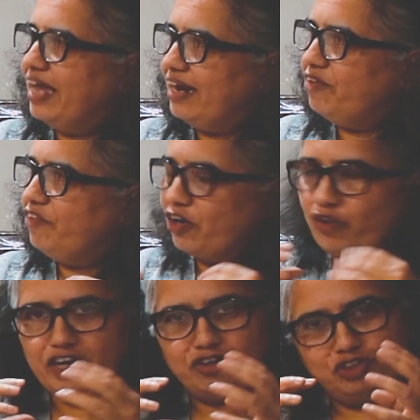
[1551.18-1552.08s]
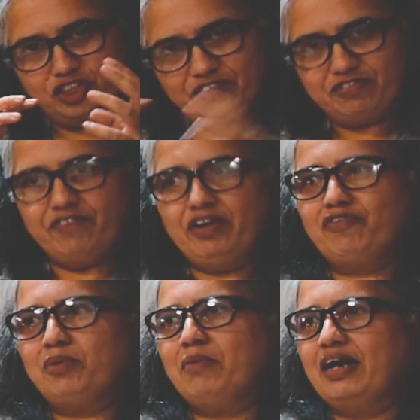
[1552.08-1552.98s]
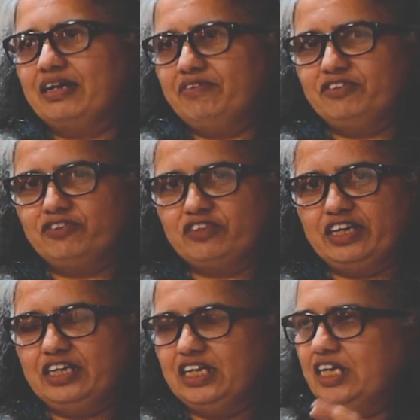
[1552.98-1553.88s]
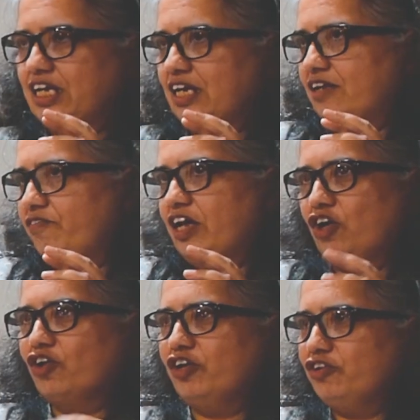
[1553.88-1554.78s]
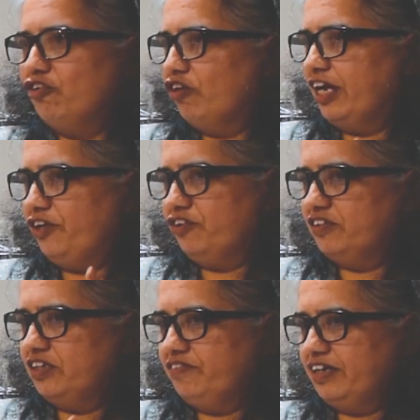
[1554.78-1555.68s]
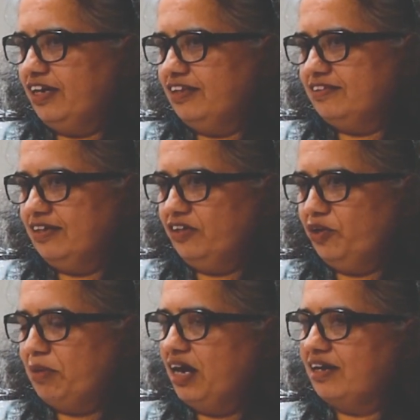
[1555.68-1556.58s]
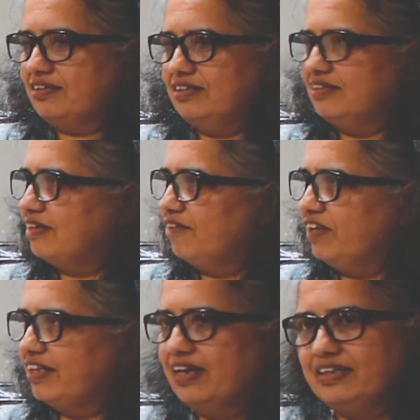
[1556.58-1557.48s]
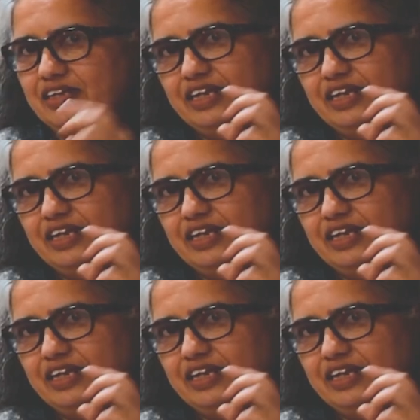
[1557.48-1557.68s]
that we are going to shift away from mark-driven society and we are not going to look at your certificates and your marks and stuff like that,